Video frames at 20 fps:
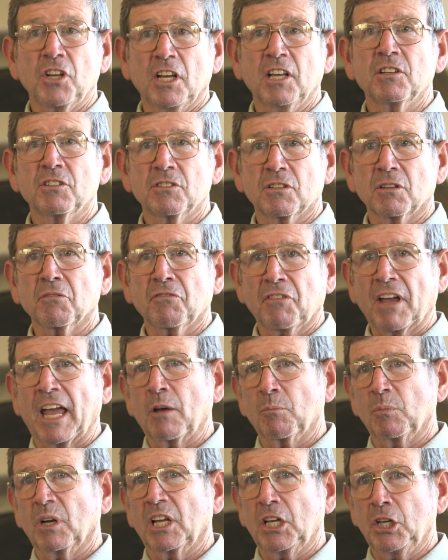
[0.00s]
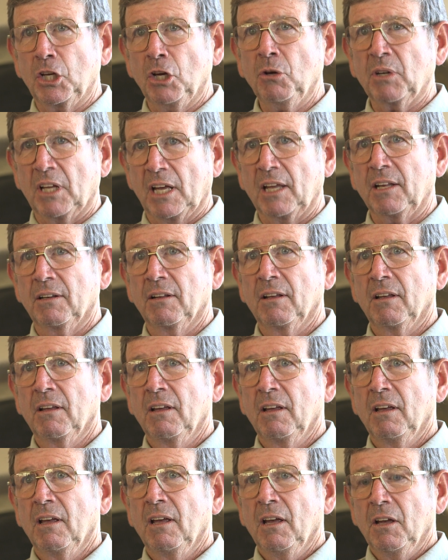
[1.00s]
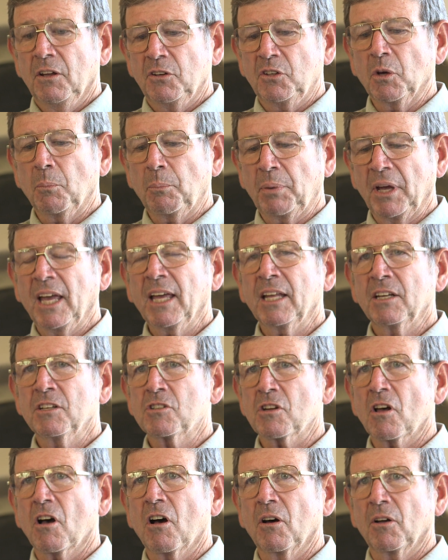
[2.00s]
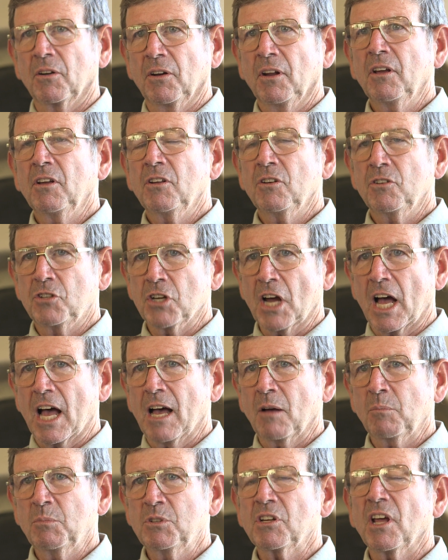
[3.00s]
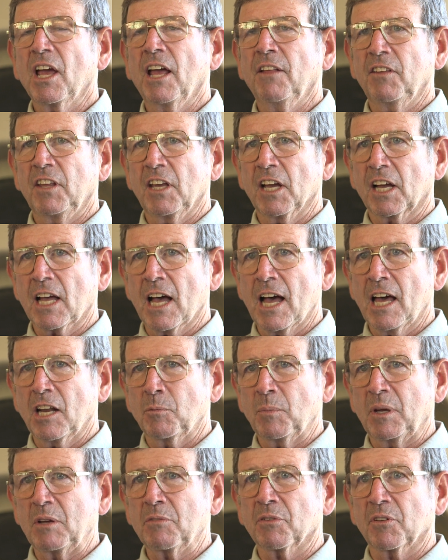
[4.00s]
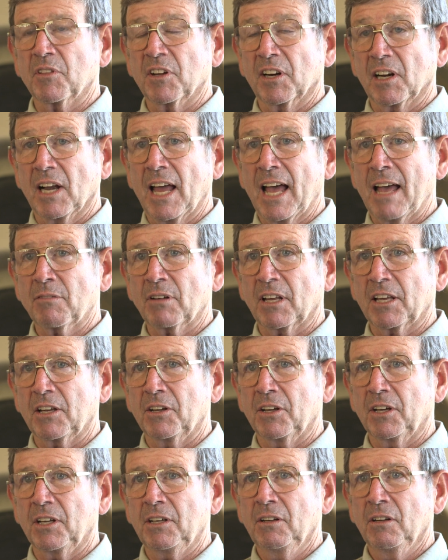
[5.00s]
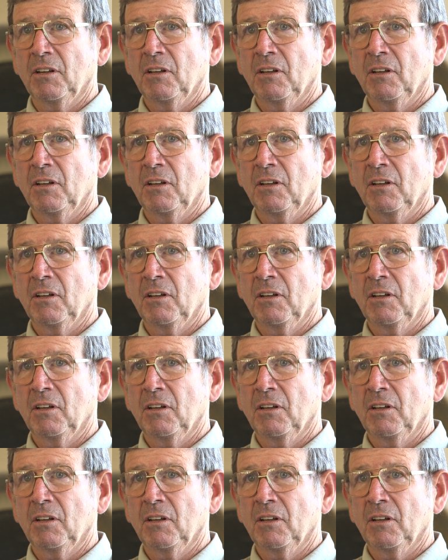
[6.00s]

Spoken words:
is the family unit, depends on jobs and the economy for their livelihood.